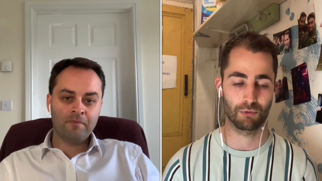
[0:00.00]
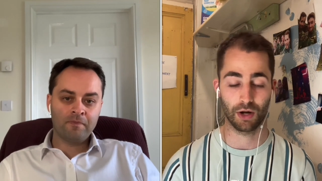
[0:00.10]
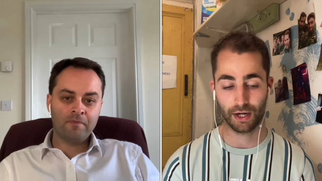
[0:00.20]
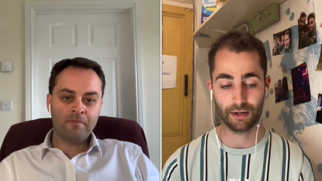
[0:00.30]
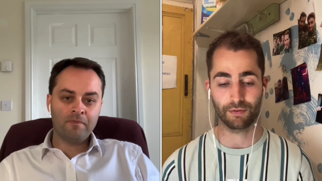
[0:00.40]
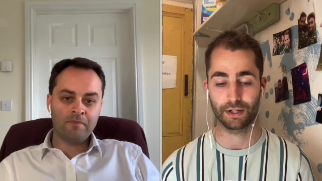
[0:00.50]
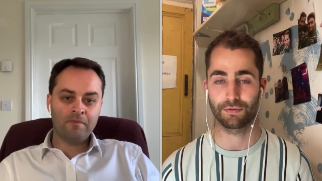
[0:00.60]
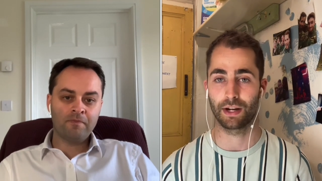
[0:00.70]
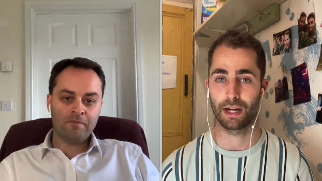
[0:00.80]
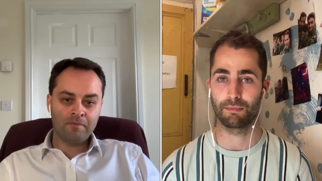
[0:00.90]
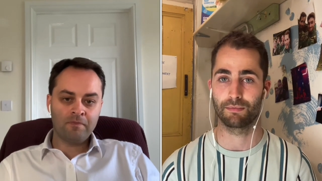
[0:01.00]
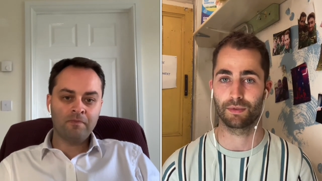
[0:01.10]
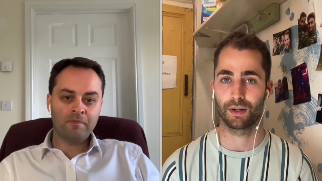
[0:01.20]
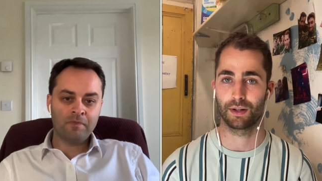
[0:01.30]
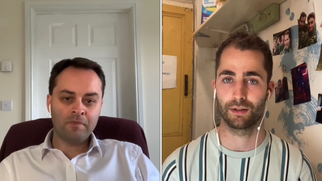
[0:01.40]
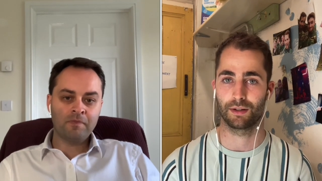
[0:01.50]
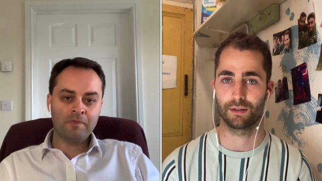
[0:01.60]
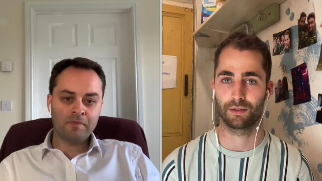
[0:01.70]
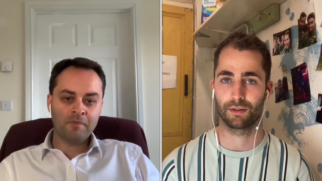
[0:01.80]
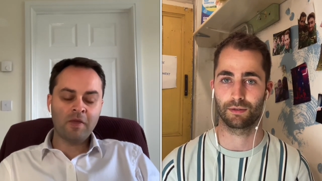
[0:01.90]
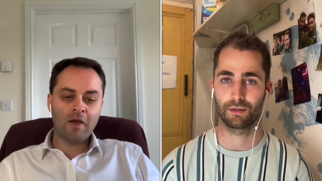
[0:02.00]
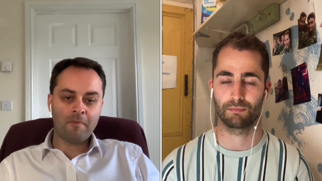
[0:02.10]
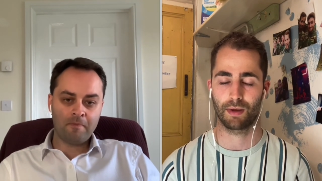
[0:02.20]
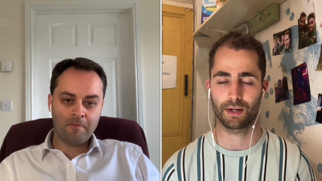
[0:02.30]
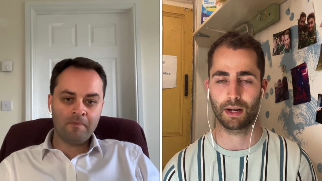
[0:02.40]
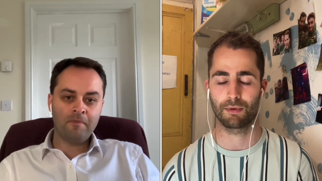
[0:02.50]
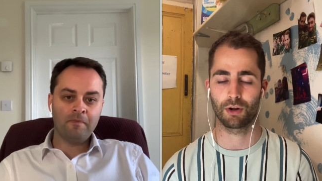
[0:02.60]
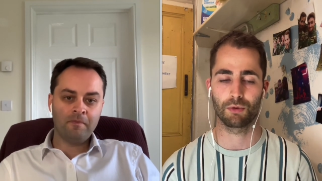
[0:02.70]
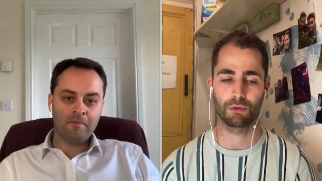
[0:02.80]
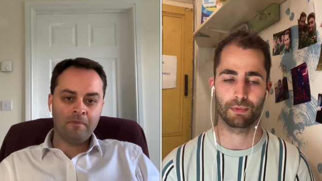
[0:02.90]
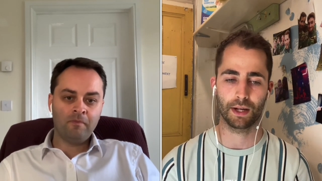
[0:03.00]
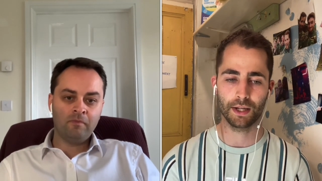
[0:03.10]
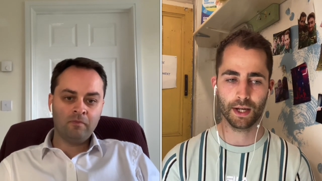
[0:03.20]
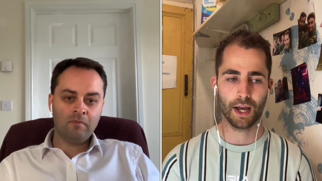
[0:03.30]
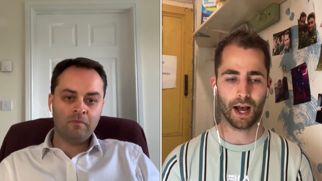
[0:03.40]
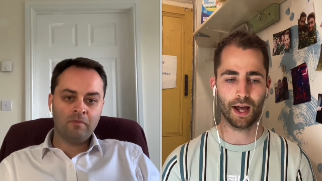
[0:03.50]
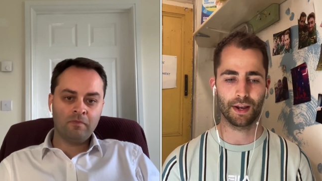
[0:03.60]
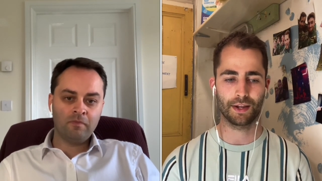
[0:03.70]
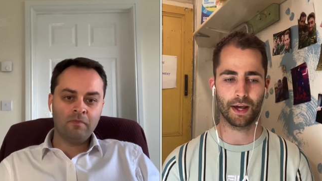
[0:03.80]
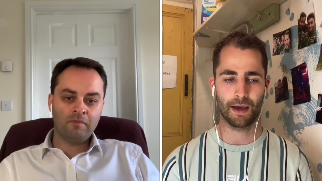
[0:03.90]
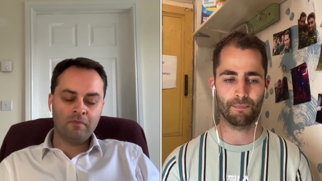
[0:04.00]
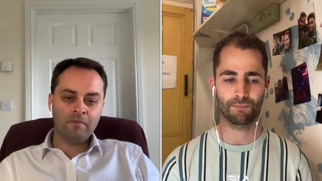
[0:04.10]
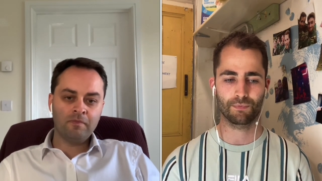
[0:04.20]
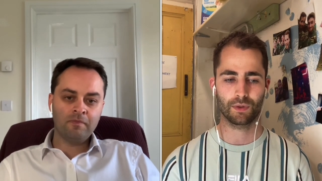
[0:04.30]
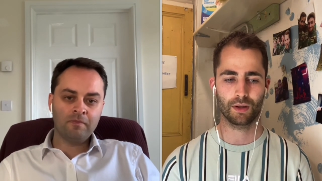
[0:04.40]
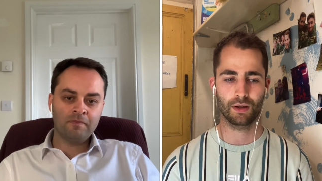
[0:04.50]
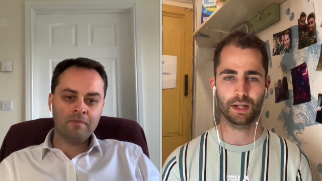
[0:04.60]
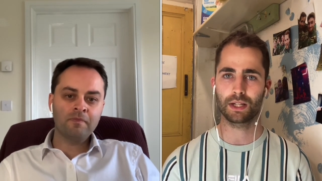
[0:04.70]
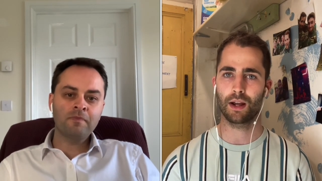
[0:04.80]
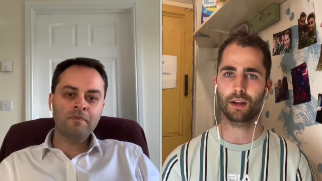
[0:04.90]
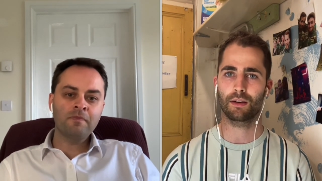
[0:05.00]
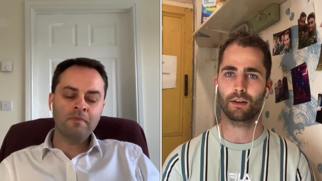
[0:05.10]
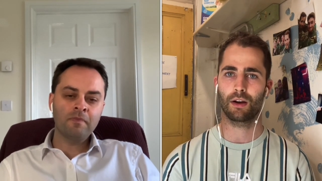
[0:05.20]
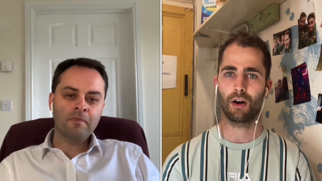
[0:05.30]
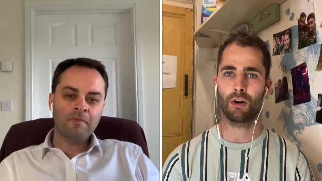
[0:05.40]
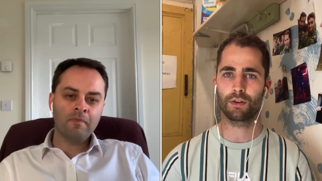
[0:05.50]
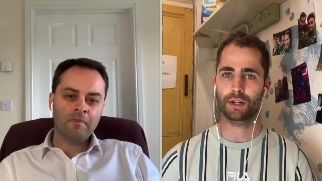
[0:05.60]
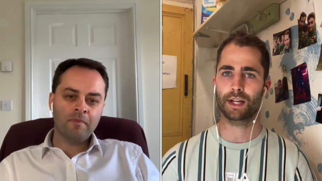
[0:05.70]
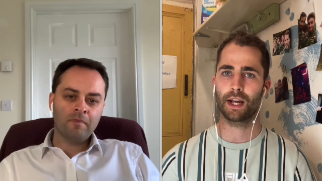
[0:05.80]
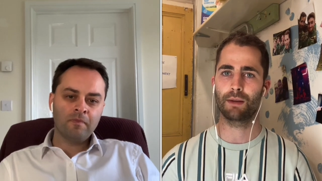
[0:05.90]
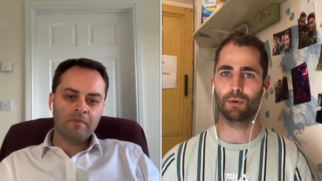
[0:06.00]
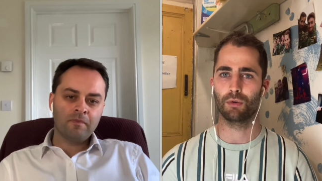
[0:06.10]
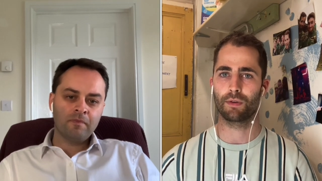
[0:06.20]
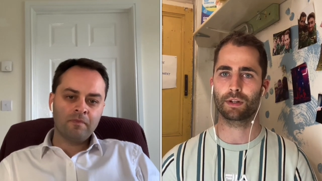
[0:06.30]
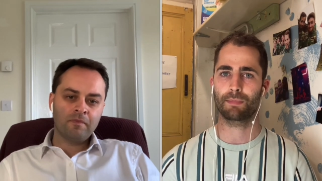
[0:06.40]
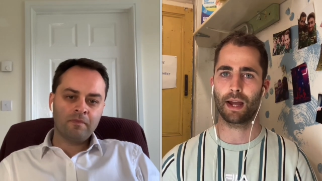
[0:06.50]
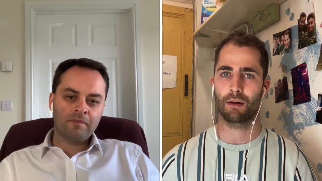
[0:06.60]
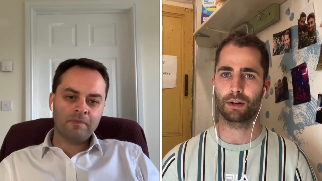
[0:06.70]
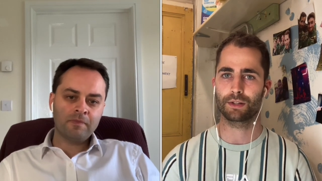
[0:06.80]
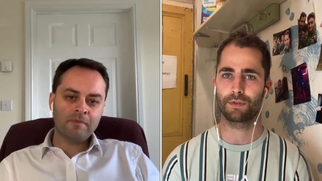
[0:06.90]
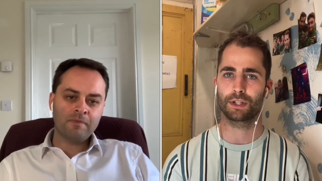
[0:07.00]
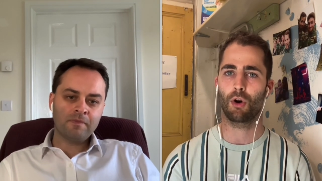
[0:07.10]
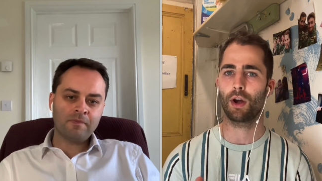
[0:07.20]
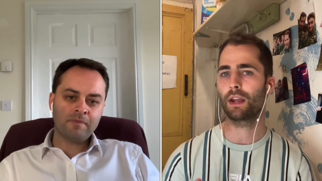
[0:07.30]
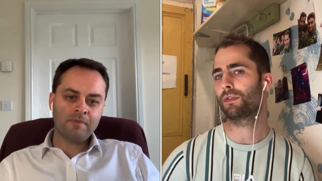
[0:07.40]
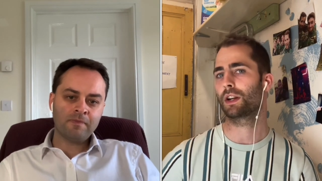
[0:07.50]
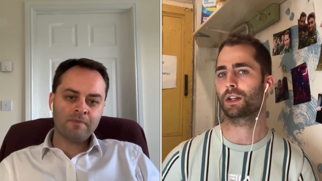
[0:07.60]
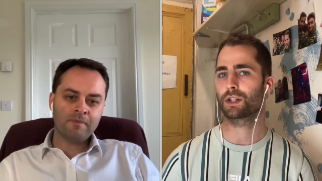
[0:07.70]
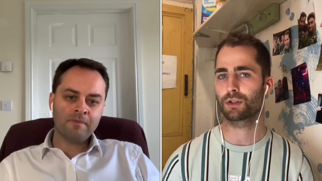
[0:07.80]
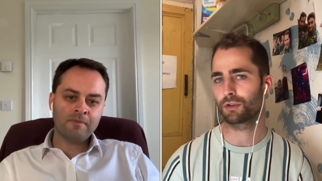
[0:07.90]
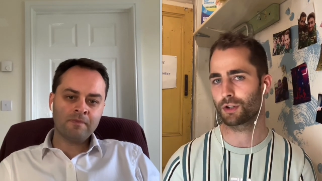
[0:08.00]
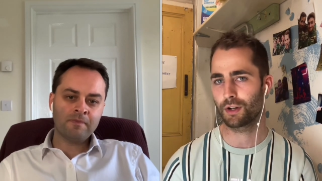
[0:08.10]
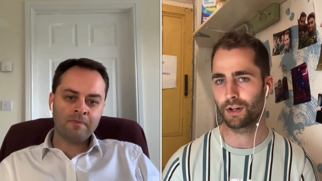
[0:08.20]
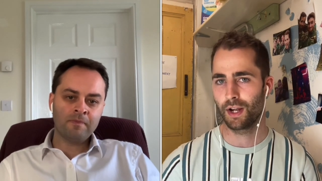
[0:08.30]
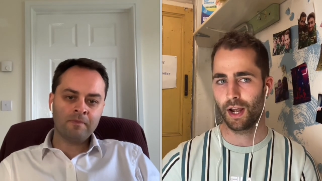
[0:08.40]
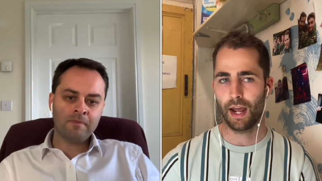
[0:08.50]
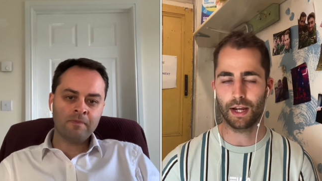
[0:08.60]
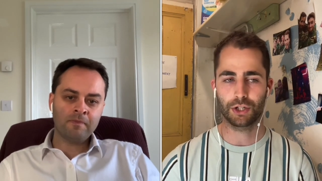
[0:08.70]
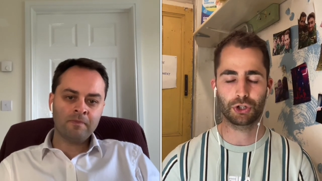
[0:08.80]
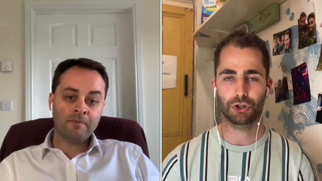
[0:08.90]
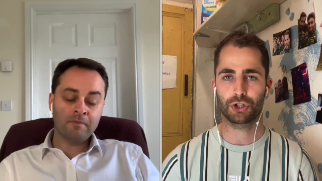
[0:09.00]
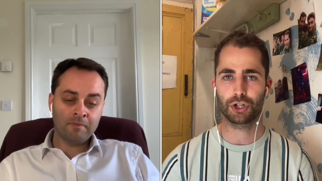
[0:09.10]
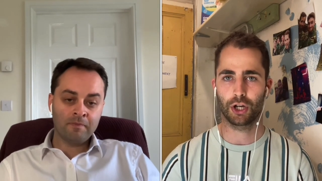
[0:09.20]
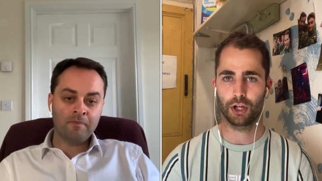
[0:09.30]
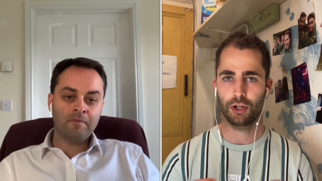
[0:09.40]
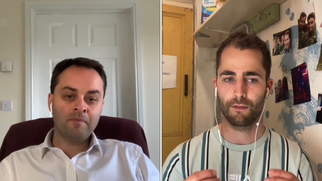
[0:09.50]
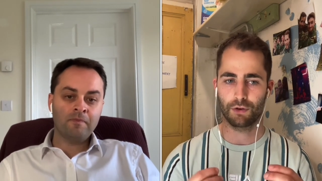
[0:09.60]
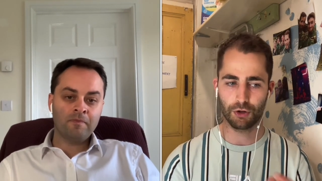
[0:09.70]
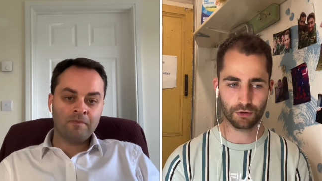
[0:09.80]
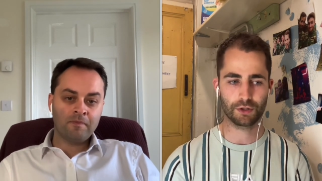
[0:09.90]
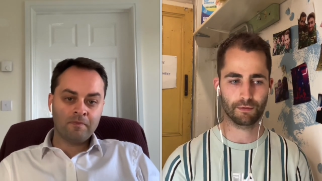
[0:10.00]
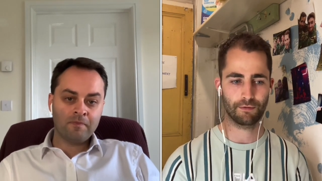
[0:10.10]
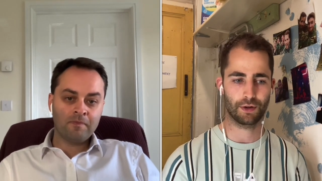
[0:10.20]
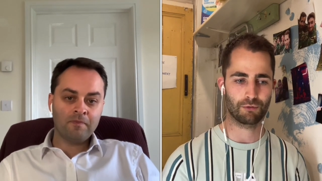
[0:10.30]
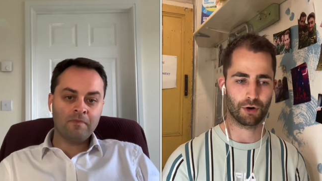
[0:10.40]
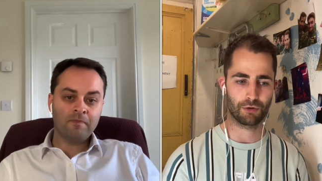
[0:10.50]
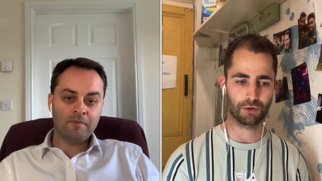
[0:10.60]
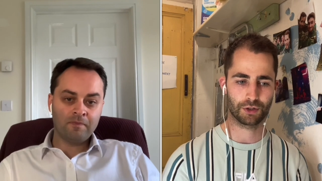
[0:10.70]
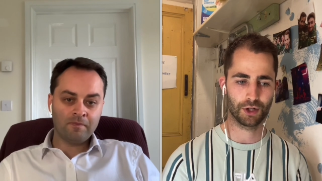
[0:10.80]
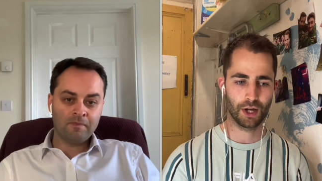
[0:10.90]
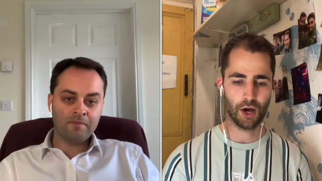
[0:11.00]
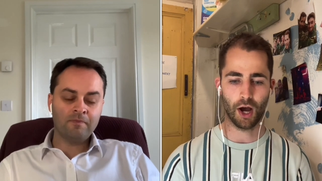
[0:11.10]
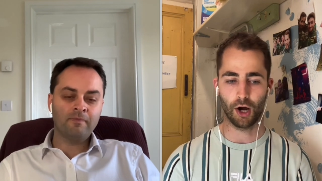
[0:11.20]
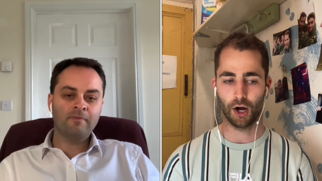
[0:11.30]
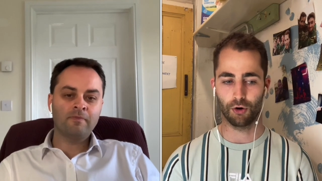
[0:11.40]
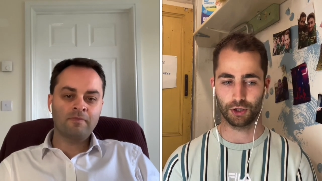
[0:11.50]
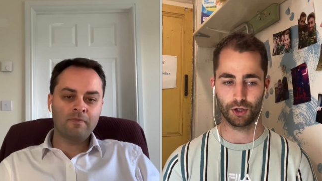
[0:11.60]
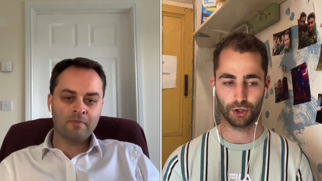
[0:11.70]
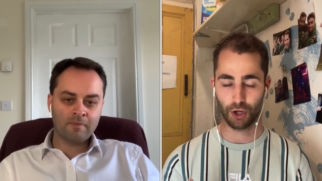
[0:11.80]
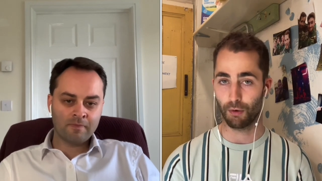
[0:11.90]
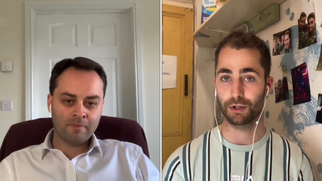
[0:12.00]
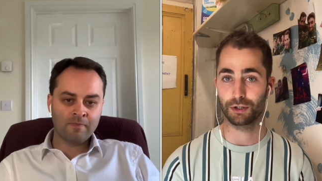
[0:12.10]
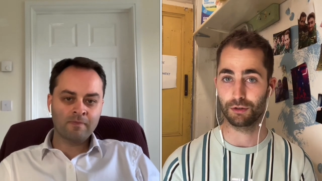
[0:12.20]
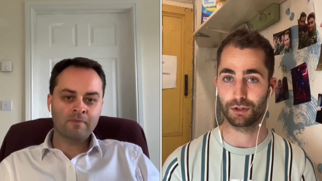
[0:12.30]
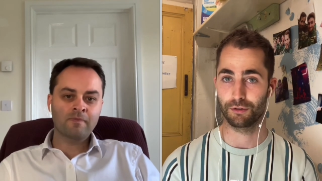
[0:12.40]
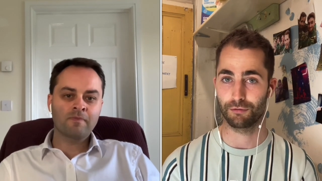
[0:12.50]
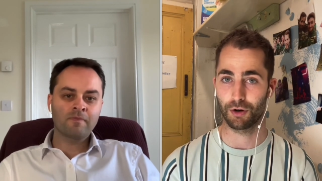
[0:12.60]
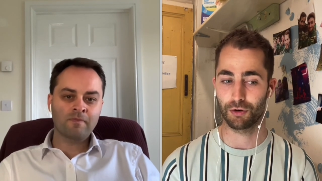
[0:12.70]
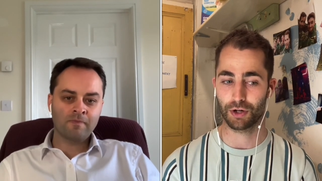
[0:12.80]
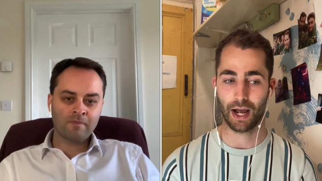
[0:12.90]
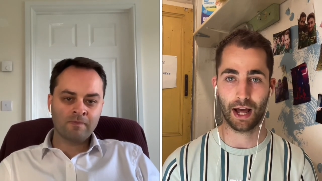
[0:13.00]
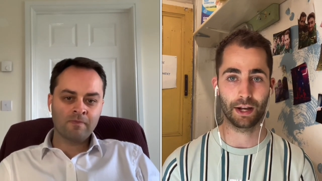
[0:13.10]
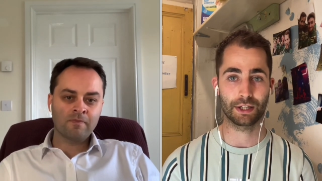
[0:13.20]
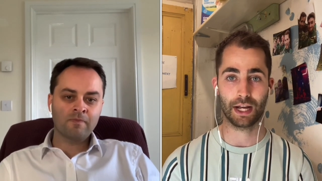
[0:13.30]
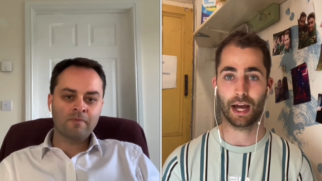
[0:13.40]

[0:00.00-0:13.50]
Speaker 1: what he thinks the name bad name of God would be. And it's like, on the table with his parents, there's not even a discussion. It's just you've done something wrong, or you're going to do stuff wrong, and